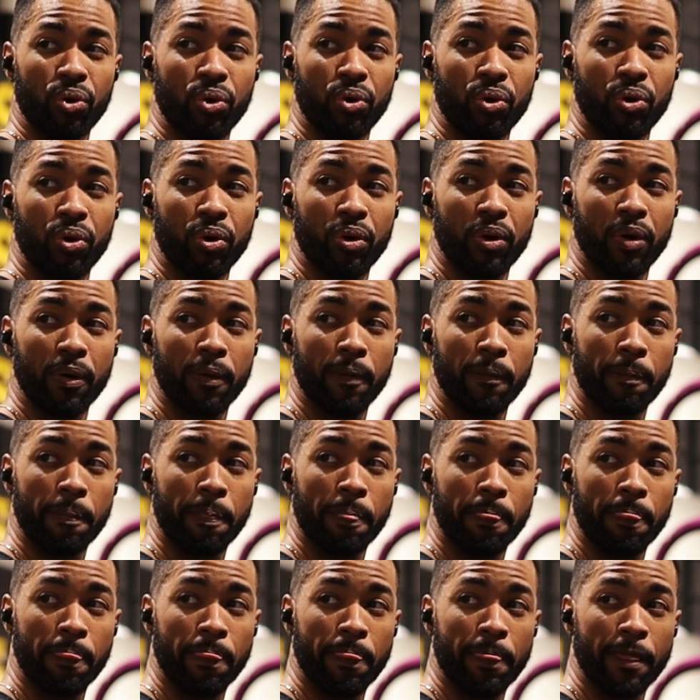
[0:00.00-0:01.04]
for about
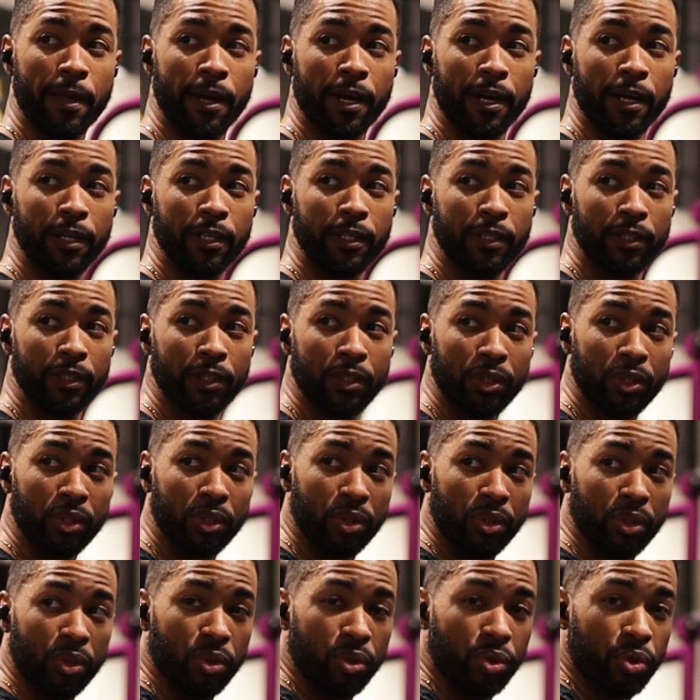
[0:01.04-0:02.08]
10 seconds following the
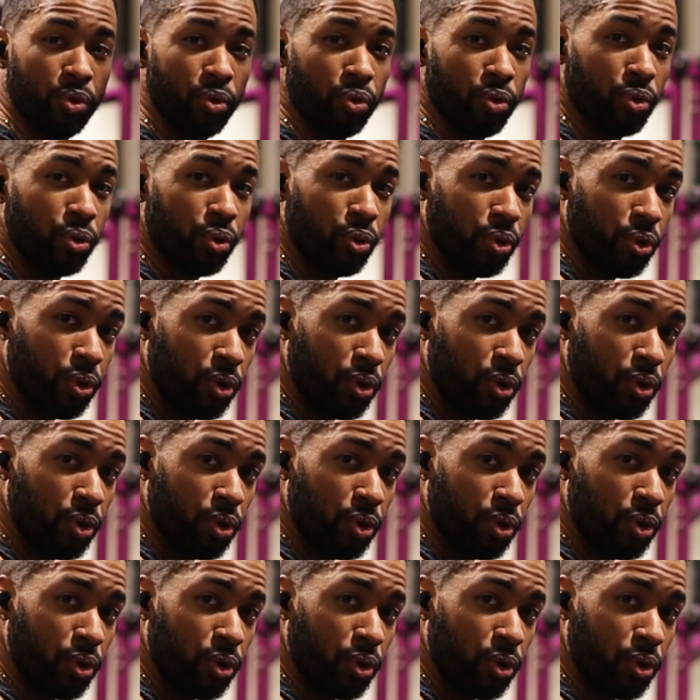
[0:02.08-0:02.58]
workout.